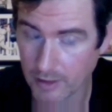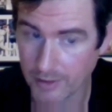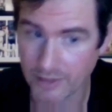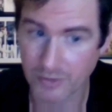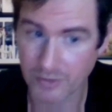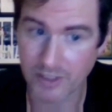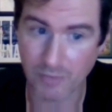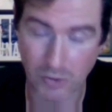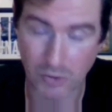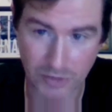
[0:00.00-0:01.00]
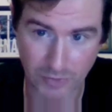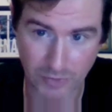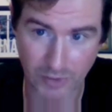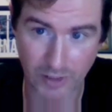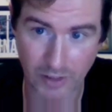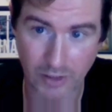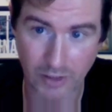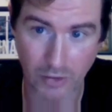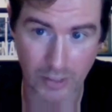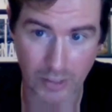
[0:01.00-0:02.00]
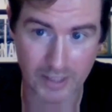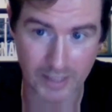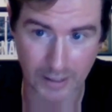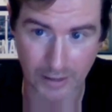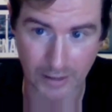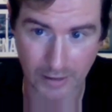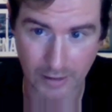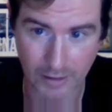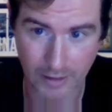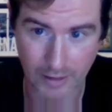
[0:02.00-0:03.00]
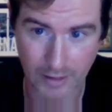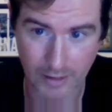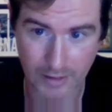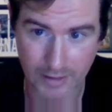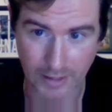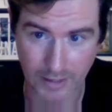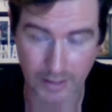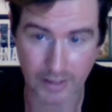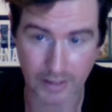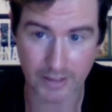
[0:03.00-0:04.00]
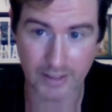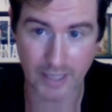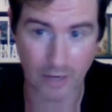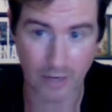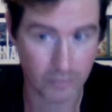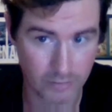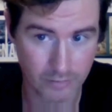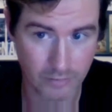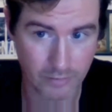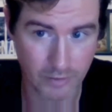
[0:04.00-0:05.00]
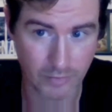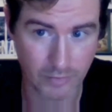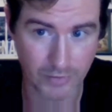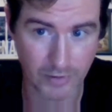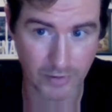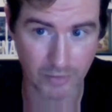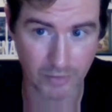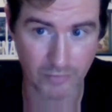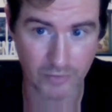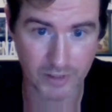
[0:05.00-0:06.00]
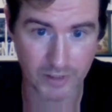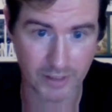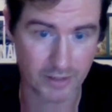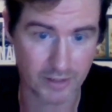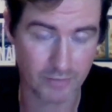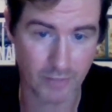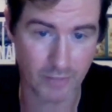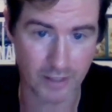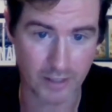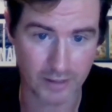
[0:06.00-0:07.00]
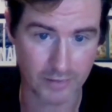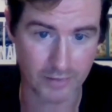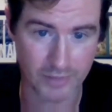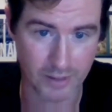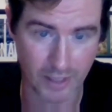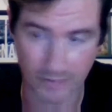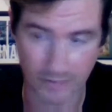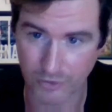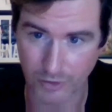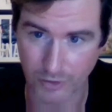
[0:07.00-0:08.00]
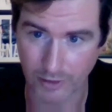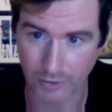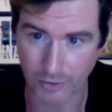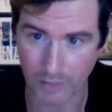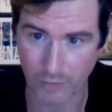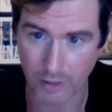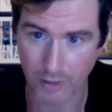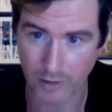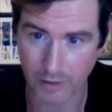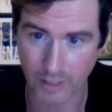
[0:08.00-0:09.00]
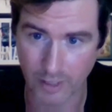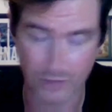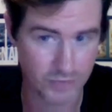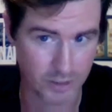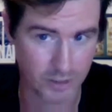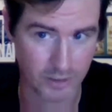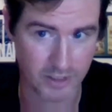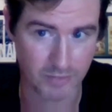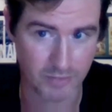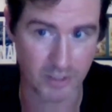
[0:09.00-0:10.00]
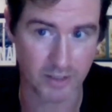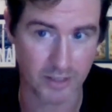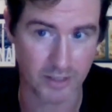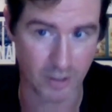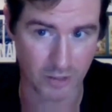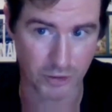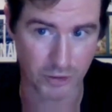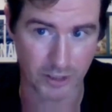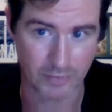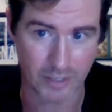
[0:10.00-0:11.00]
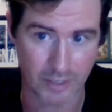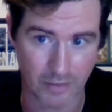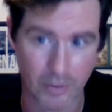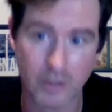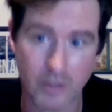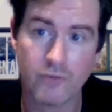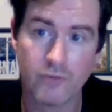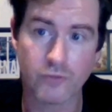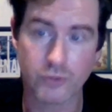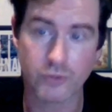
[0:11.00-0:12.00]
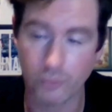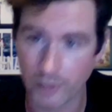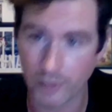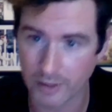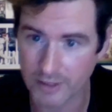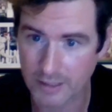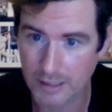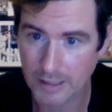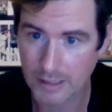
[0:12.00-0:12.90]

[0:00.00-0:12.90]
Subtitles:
This was supposed to be Kodai Senga. Senga is out with, I believe it was, I didn't write it down. I think it was a hamstring, grade one, not too serious, but they are shutting him down for 2 weeks